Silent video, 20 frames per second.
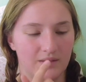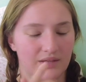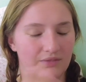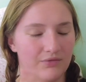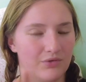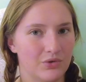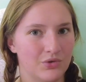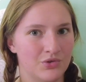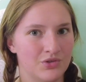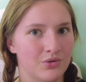
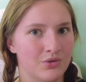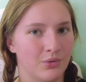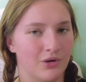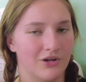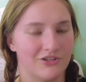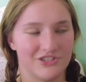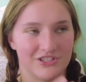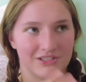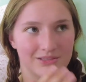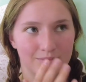If you're still
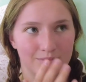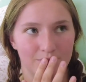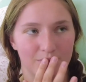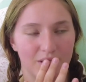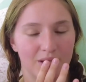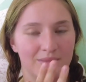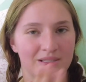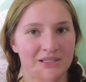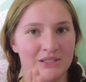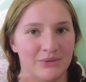watching,
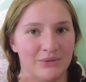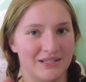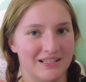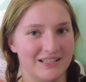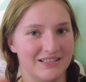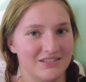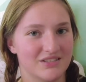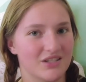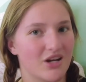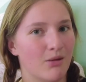probably no one
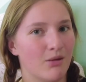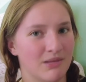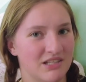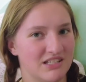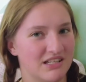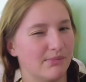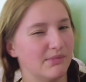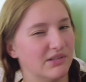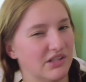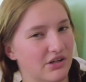is. Comment
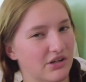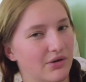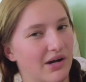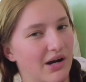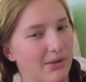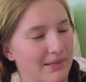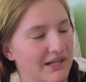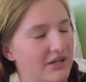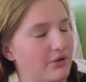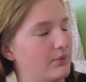down below.
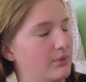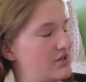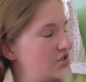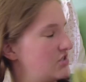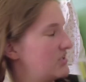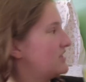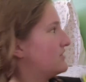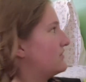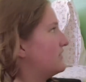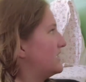I'll make a
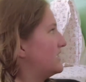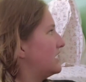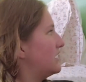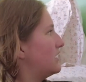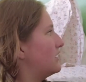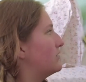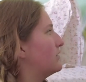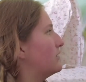wishlist video.